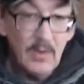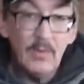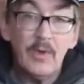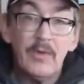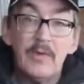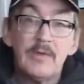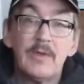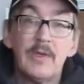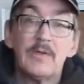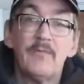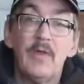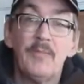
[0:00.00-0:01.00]
One of these
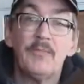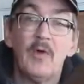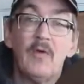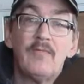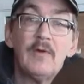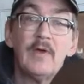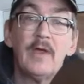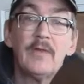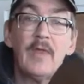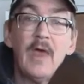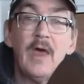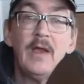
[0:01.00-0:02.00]
things flipped over
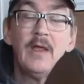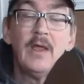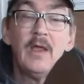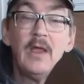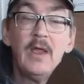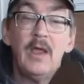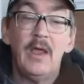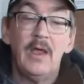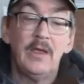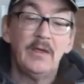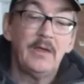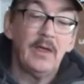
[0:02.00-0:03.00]
like that,
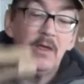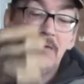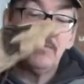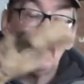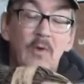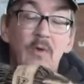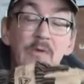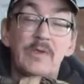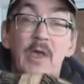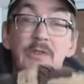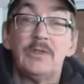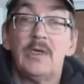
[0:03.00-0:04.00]
and the
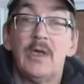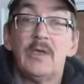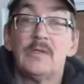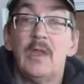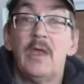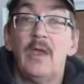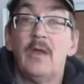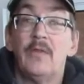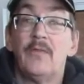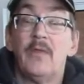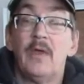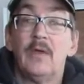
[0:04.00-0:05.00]
horse actually cut its leg on
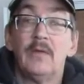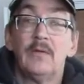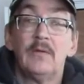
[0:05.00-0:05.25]
the thing.